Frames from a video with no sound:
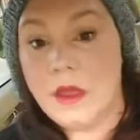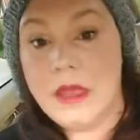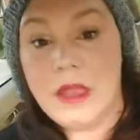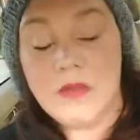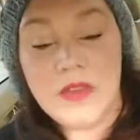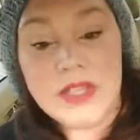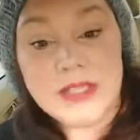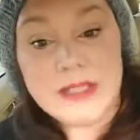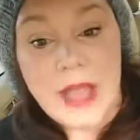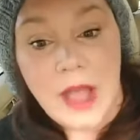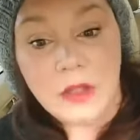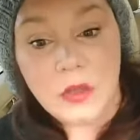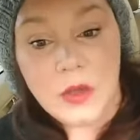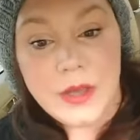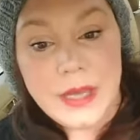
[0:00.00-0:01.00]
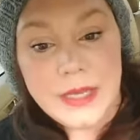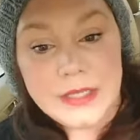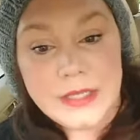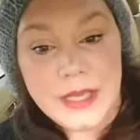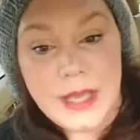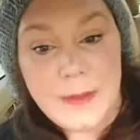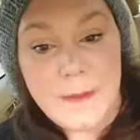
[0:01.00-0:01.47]
if he's not looking
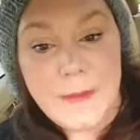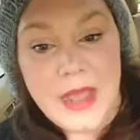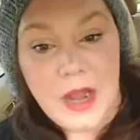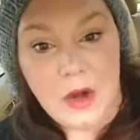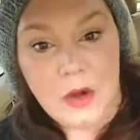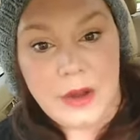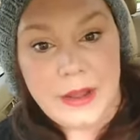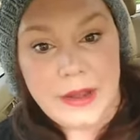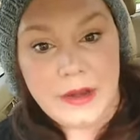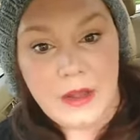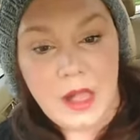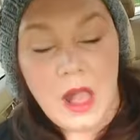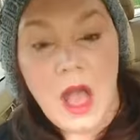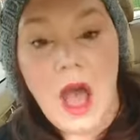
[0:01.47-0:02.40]
to get married,